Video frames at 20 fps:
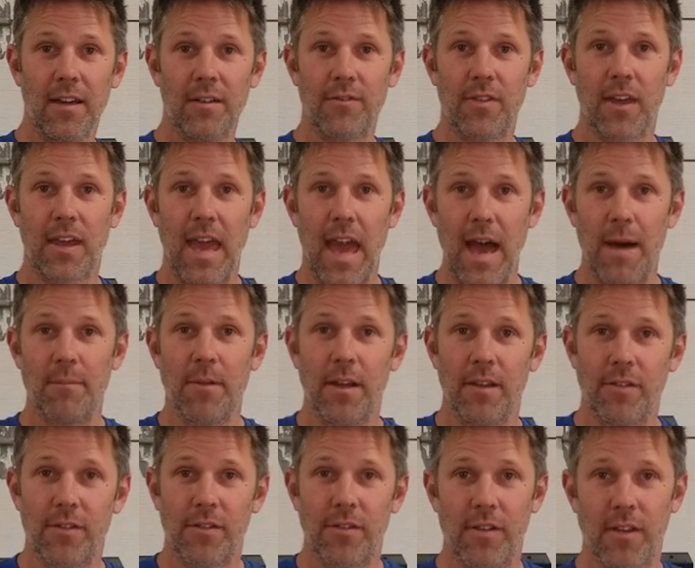the
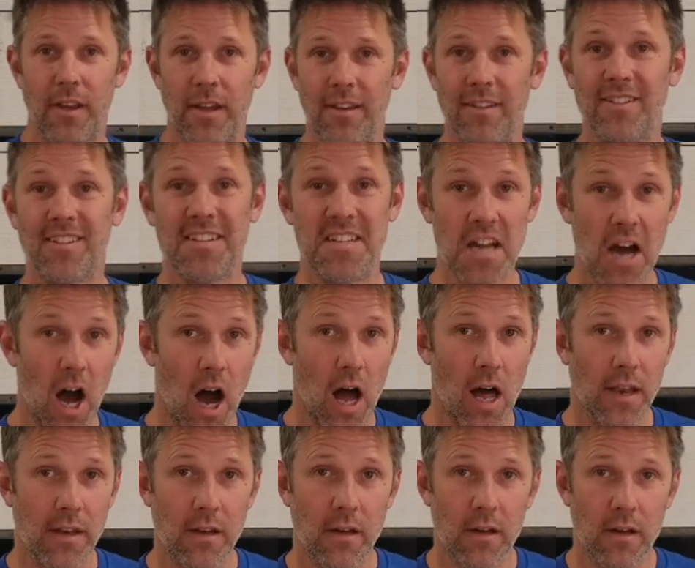cabinets is
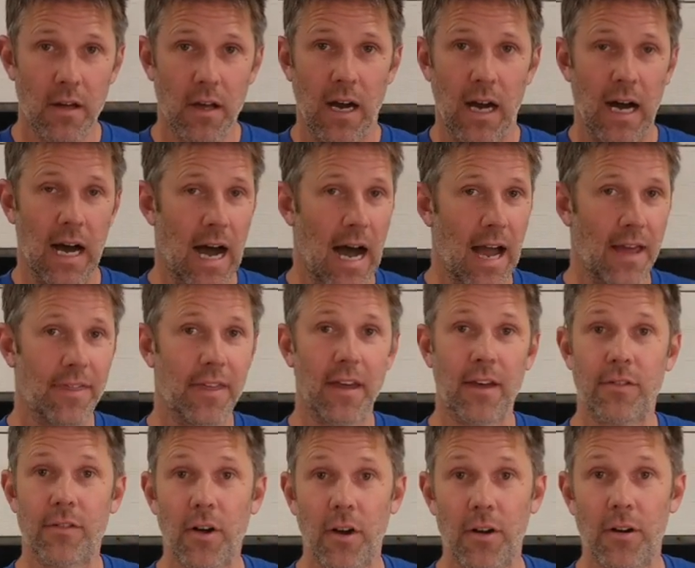done. I think
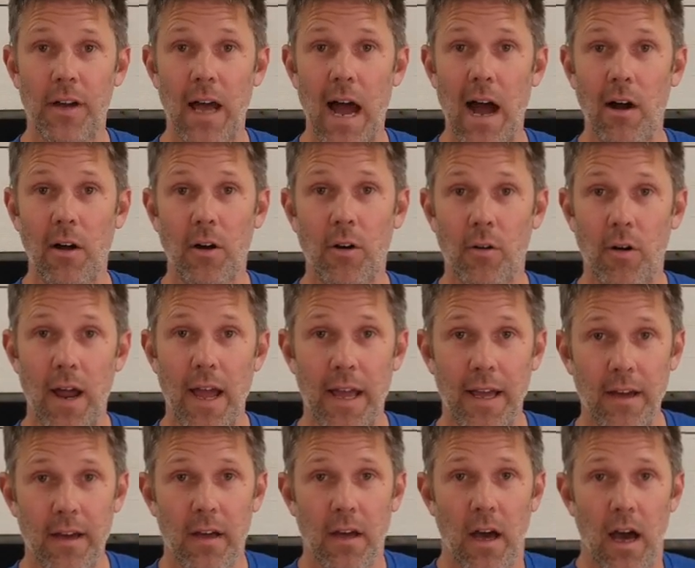it turned out
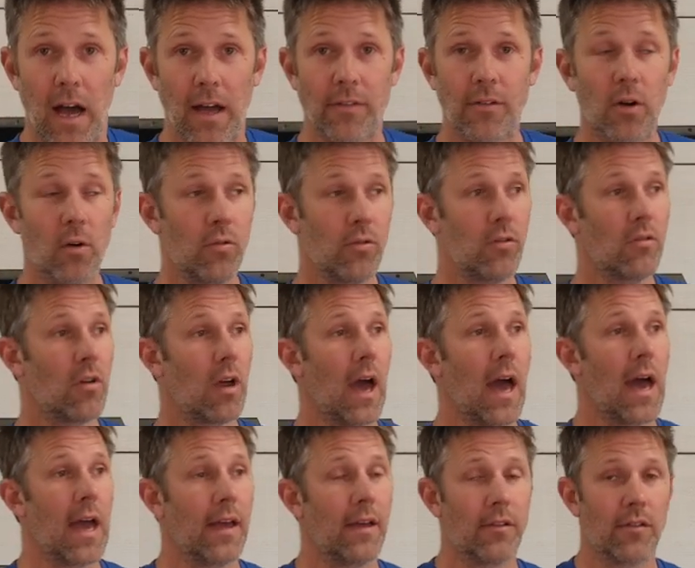great. I told you
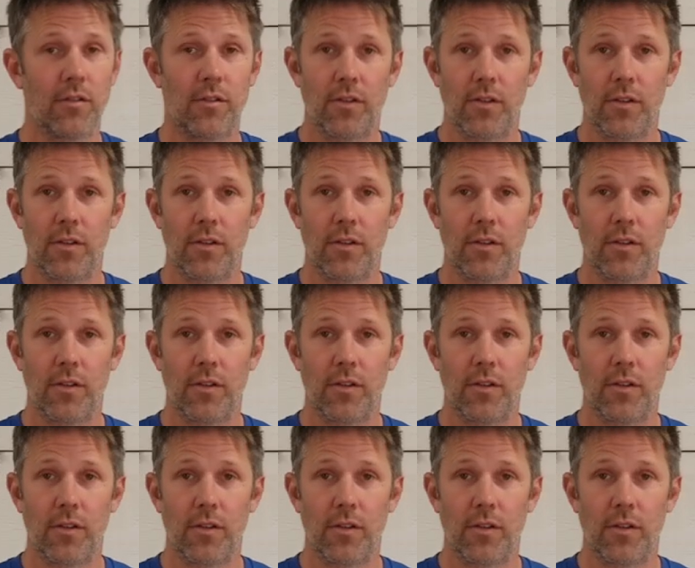guys